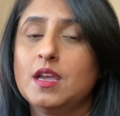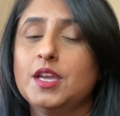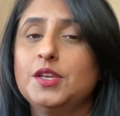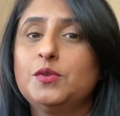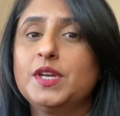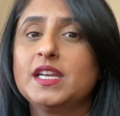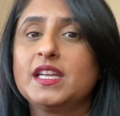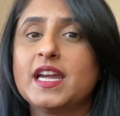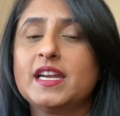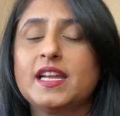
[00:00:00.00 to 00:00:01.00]
You can
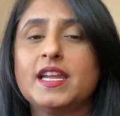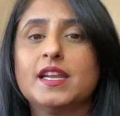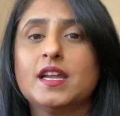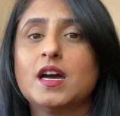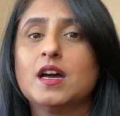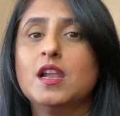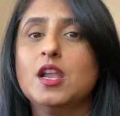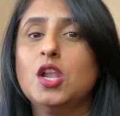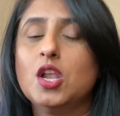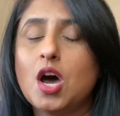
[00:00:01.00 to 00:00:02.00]
get in a
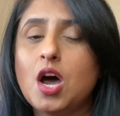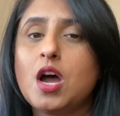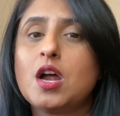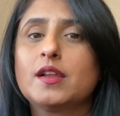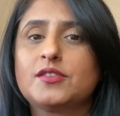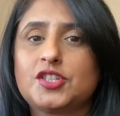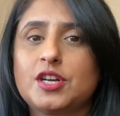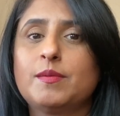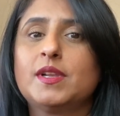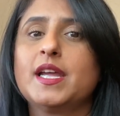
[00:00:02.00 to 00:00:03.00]
lot of
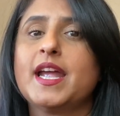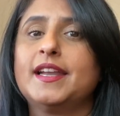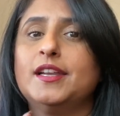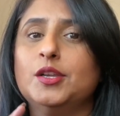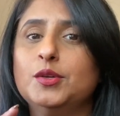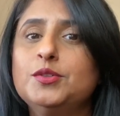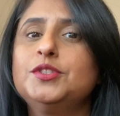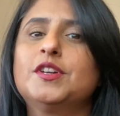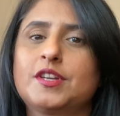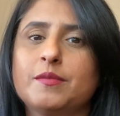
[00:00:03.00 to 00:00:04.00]
trouble and lose
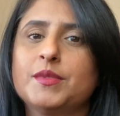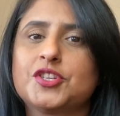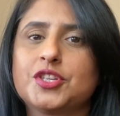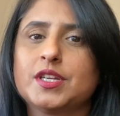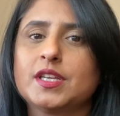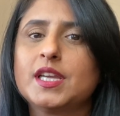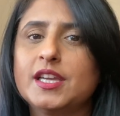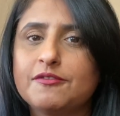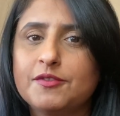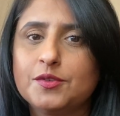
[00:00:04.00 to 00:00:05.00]
your commission
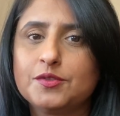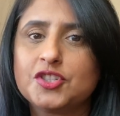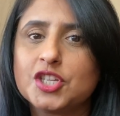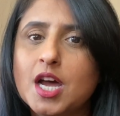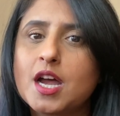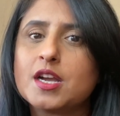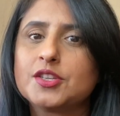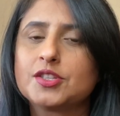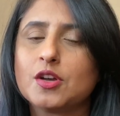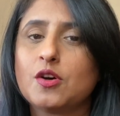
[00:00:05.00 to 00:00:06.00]
if you
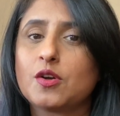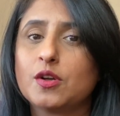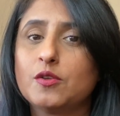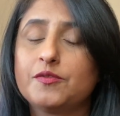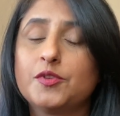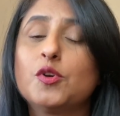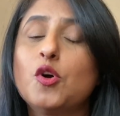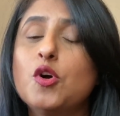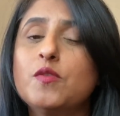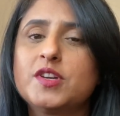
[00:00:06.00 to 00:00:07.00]
charge or if you
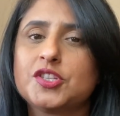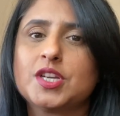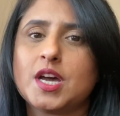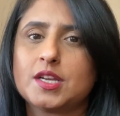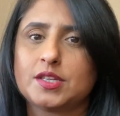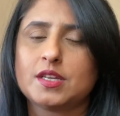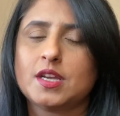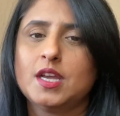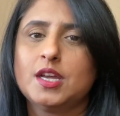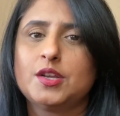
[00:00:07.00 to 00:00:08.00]
overcharge
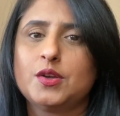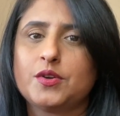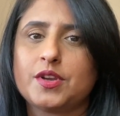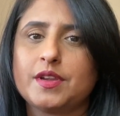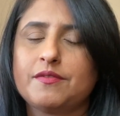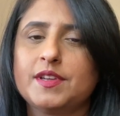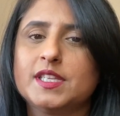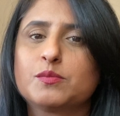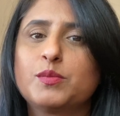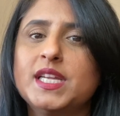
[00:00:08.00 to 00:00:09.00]
notary
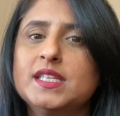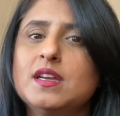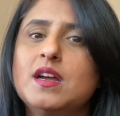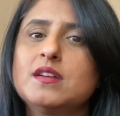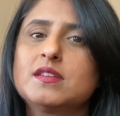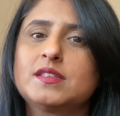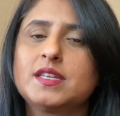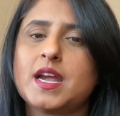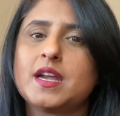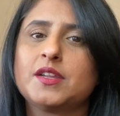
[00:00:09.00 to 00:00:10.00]
fees. Please
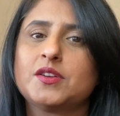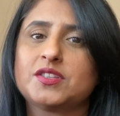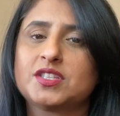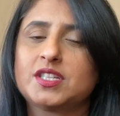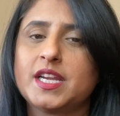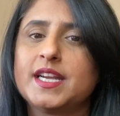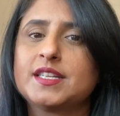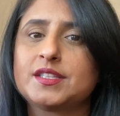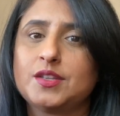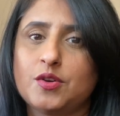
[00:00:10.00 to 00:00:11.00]
understand your
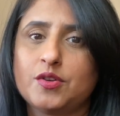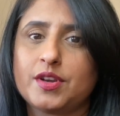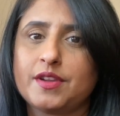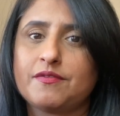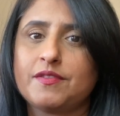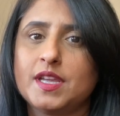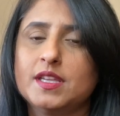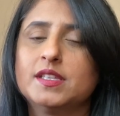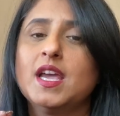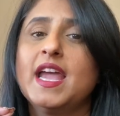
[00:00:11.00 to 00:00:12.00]
state's notary
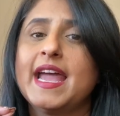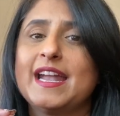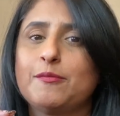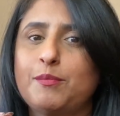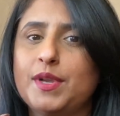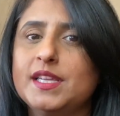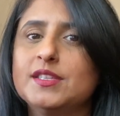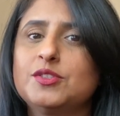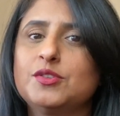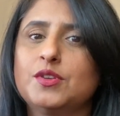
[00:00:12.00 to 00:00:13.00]
fees and
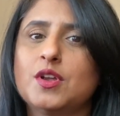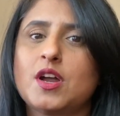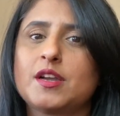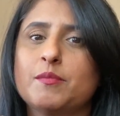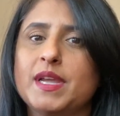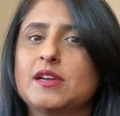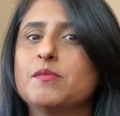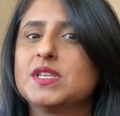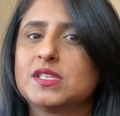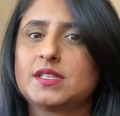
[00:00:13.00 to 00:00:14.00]
please do not make a
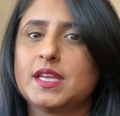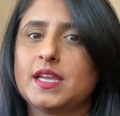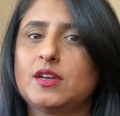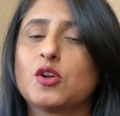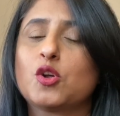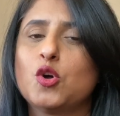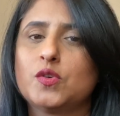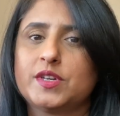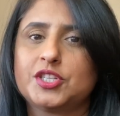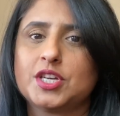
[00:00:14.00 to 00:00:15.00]
mistake or
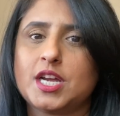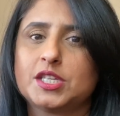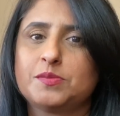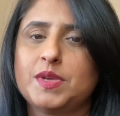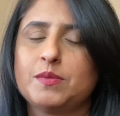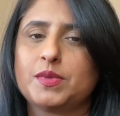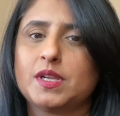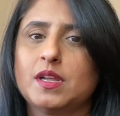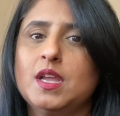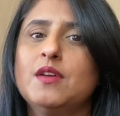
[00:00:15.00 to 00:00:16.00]
overcharge
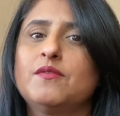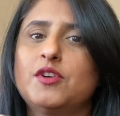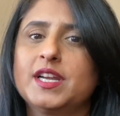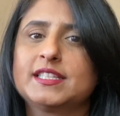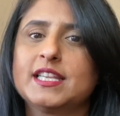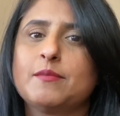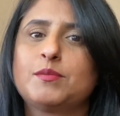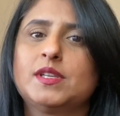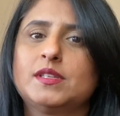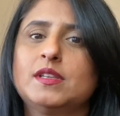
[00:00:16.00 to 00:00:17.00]
people. For
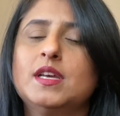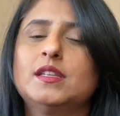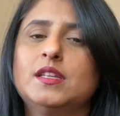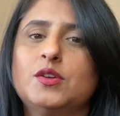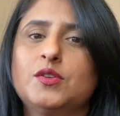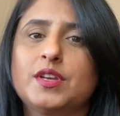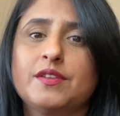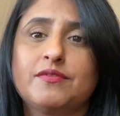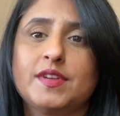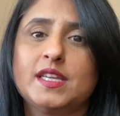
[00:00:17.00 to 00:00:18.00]
example, the notary
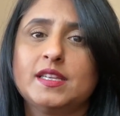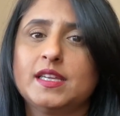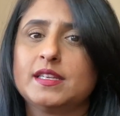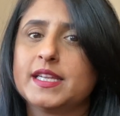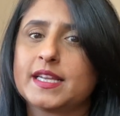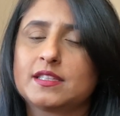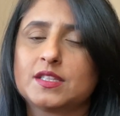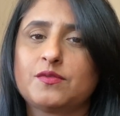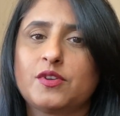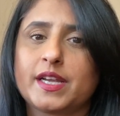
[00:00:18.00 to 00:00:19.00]
fee in
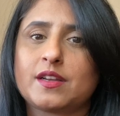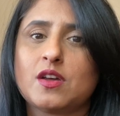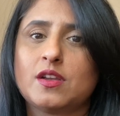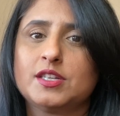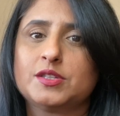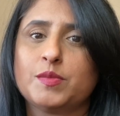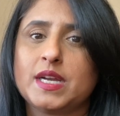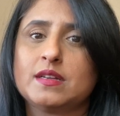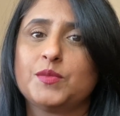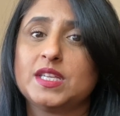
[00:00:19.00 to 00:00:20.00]
Texas for
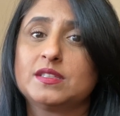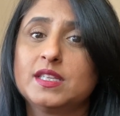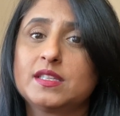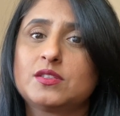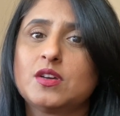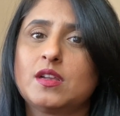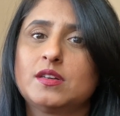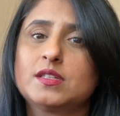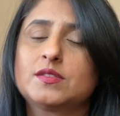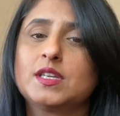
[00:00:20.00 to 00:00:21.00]
acknowledgement is
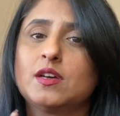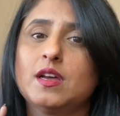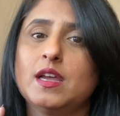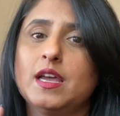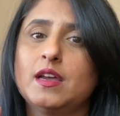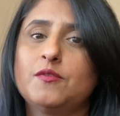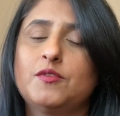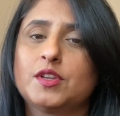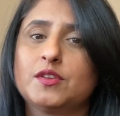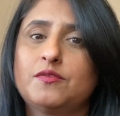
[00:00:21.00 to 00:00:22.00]
$6
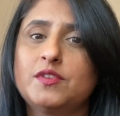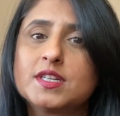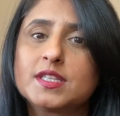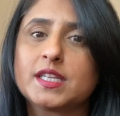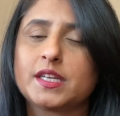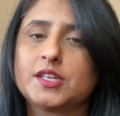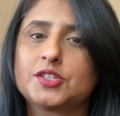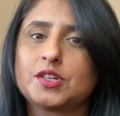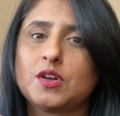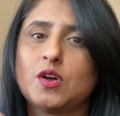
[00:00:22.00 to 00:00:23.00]
for the first
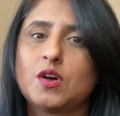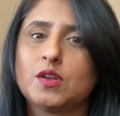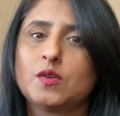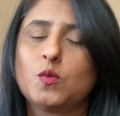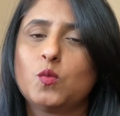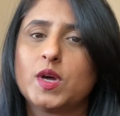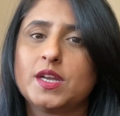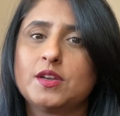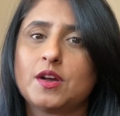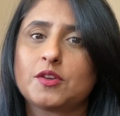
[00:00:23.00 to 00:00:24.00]
signature on
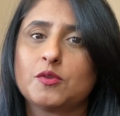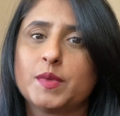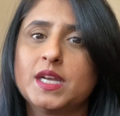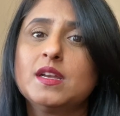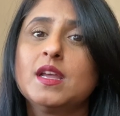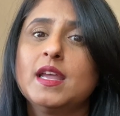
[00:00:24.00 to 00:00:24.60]
one document